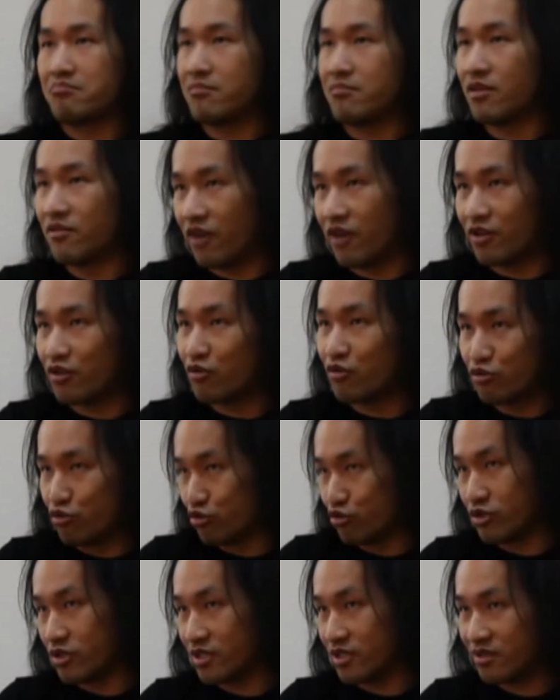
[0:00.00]
if I don't
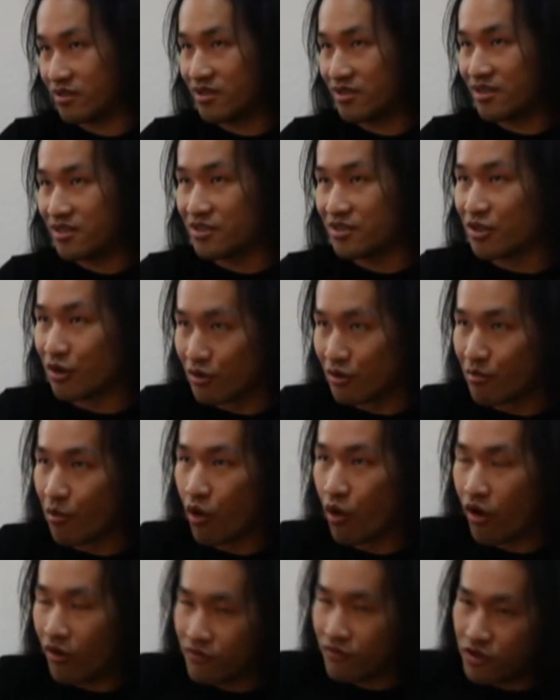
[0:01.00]
use it. The
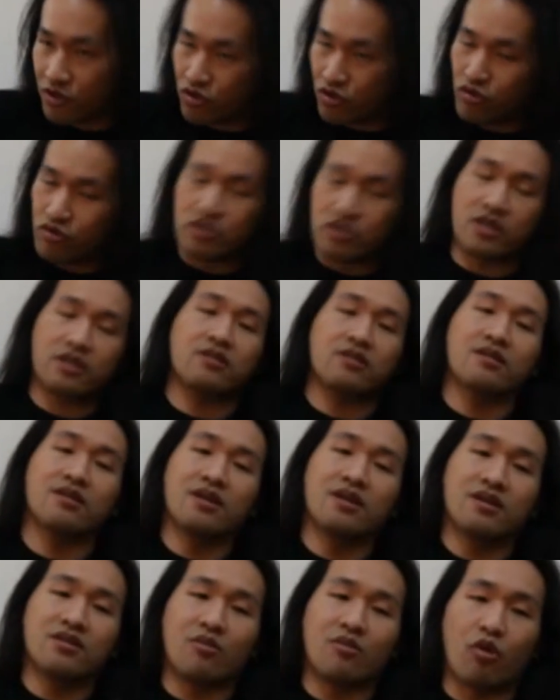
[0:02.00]
more often you use it,
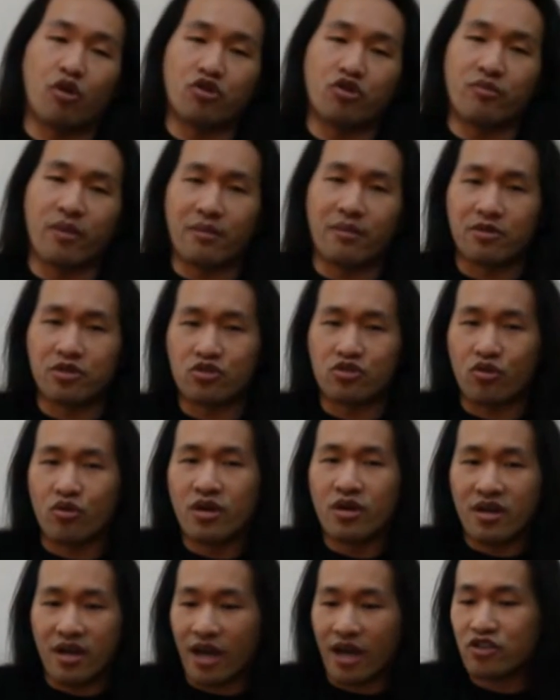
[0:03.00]
the more you remember. So
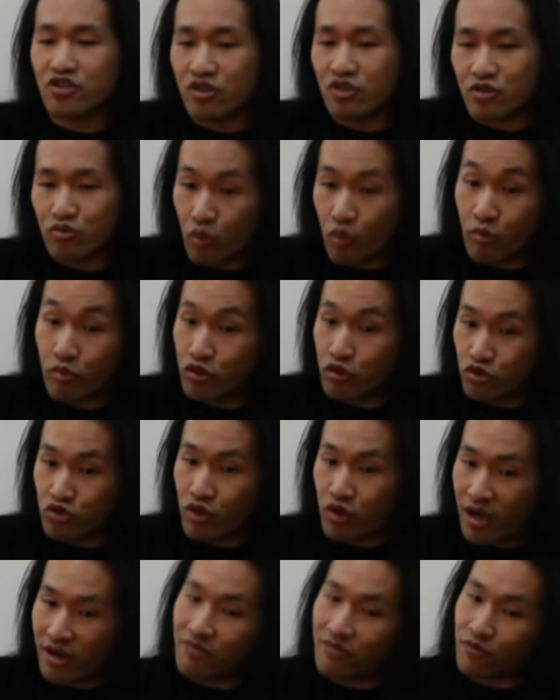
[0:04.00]
actually, when we do
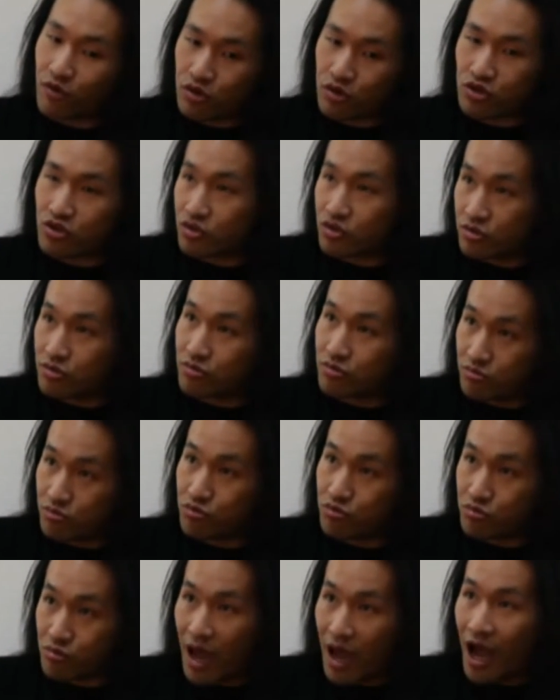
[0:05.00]
Dragon Force
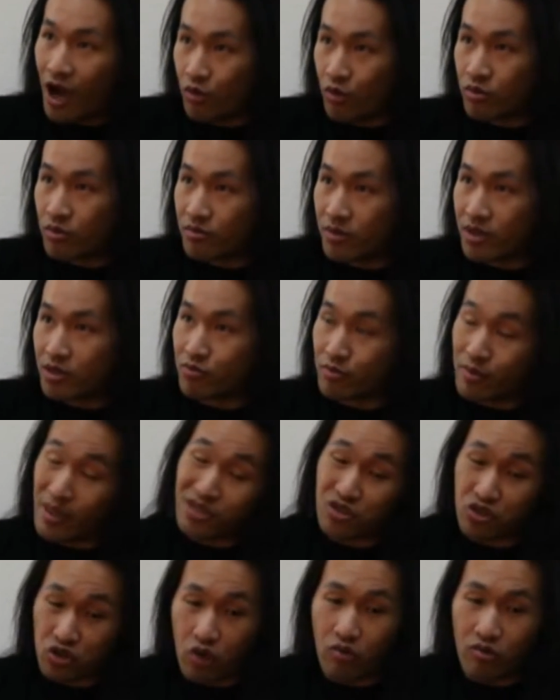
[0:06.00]
album and
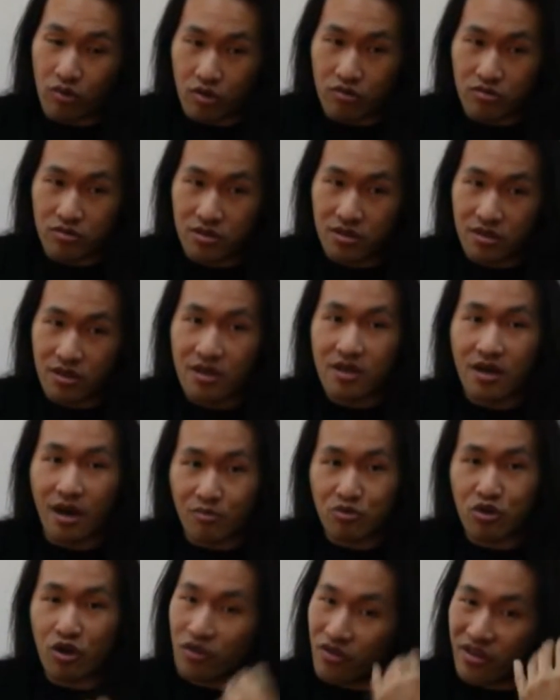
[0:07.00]
mix solos,
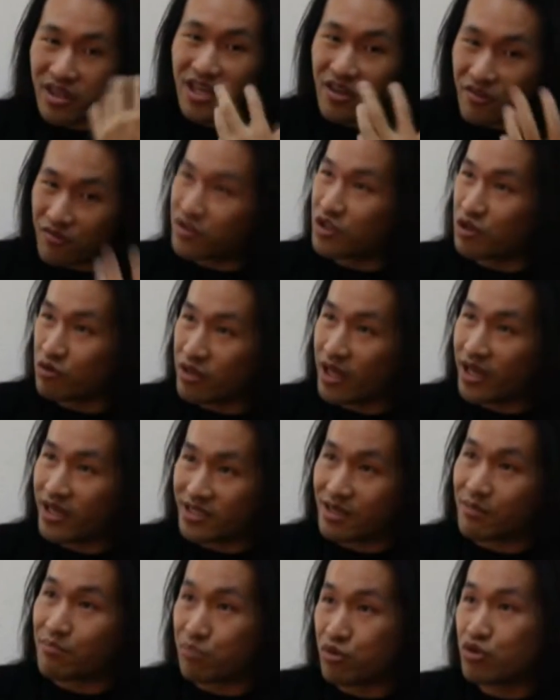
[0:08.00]
I'm trying to think of new
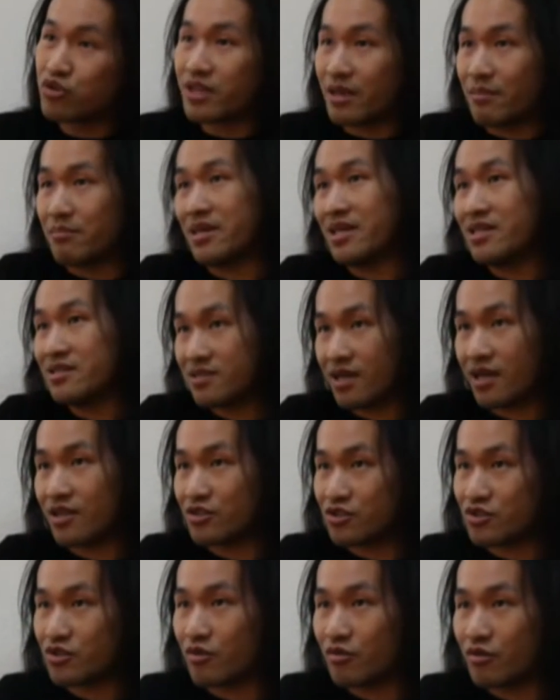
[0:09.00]
licks and put them inside the
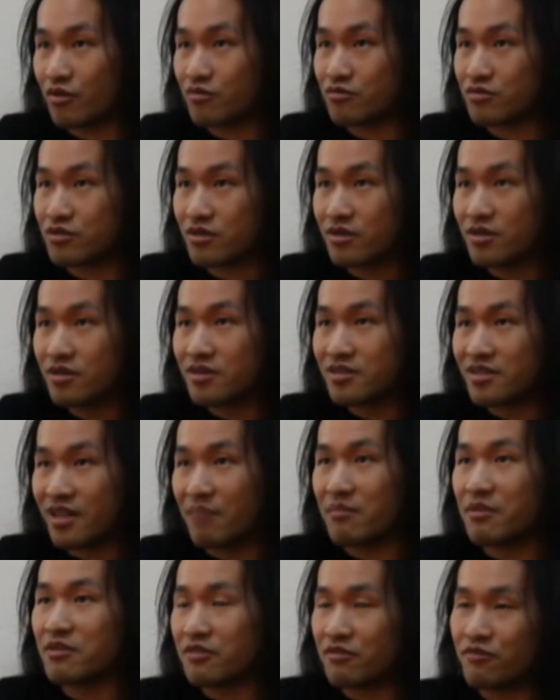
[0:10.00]
solos.
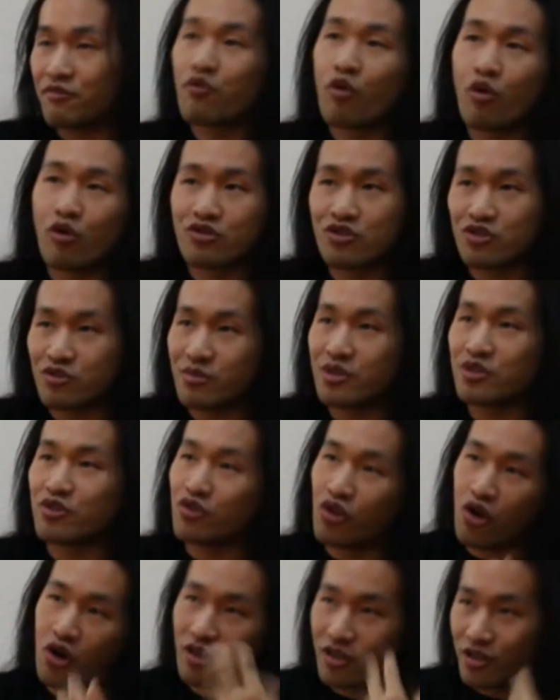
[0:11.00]
That means it forces me to
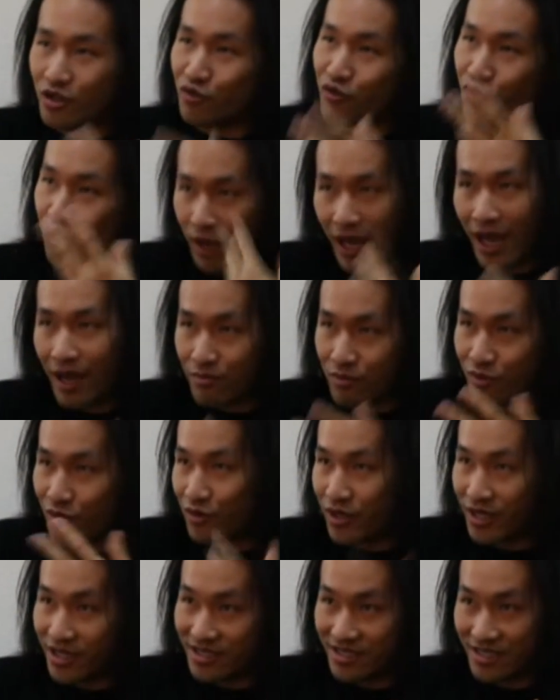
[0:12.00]
learn a new
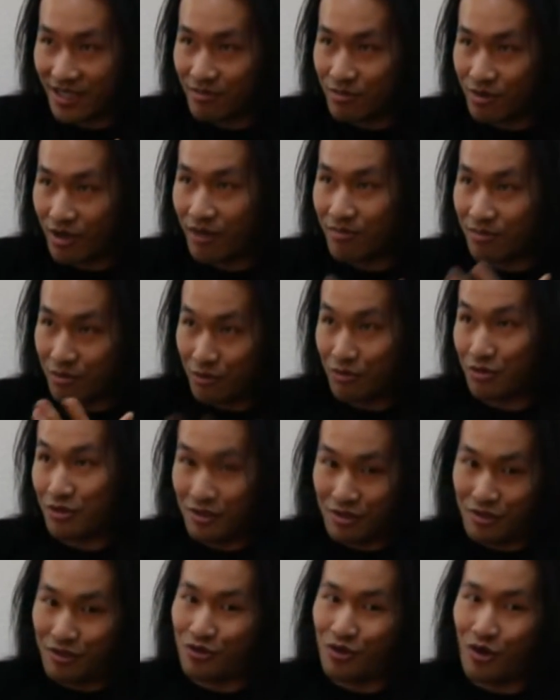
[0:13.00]
vocabulary at the same time, because
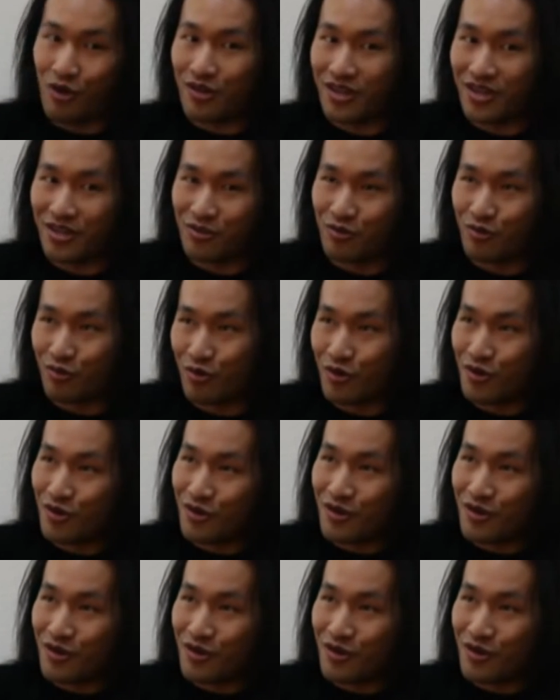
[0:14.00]
it's a song that you